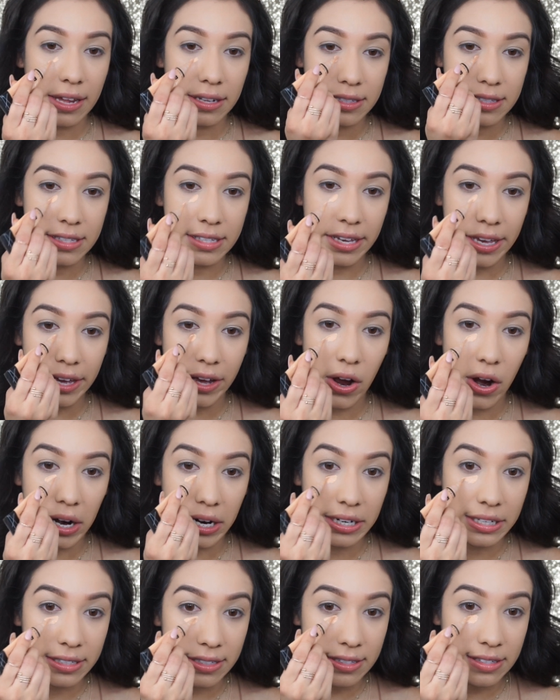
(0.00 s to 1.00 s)
And take
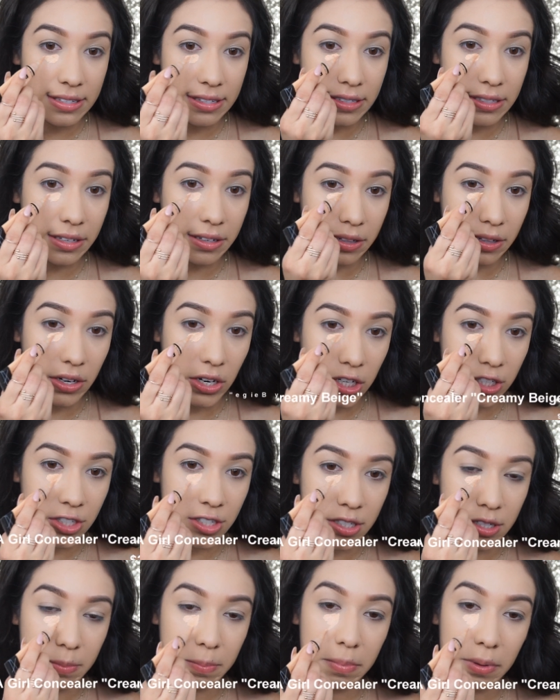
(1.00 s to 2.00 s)
our concealer and
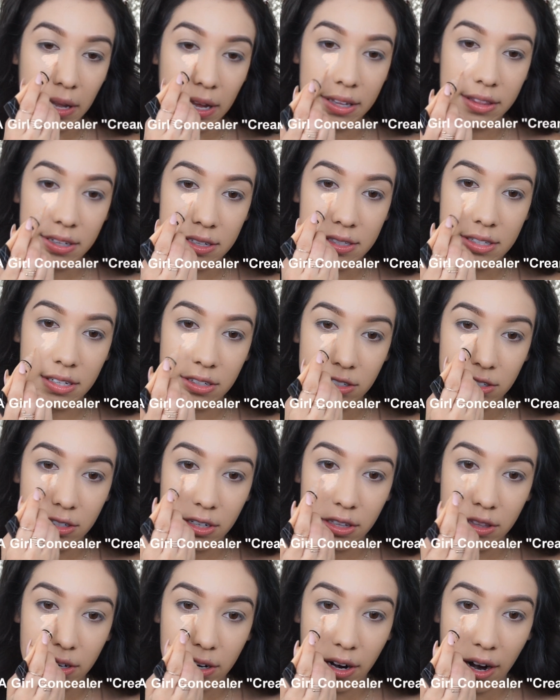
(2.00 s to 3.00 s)
just applying this
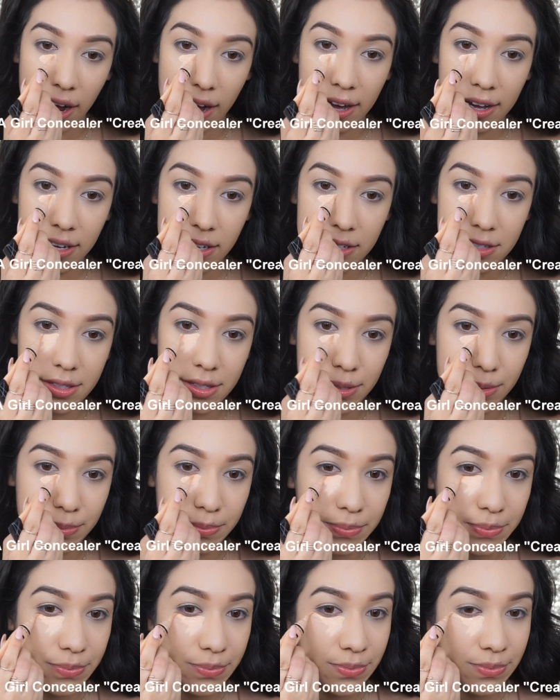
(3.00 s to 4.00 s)
underneath our eyes.